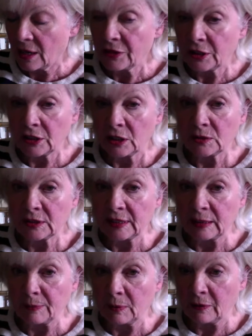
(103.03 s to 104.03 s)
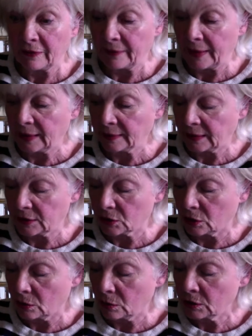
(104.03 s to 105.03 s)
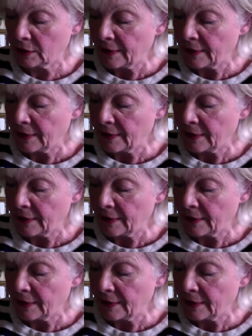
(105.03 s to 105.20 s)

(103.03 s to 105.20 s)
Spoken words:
the nocebo effect, that's called,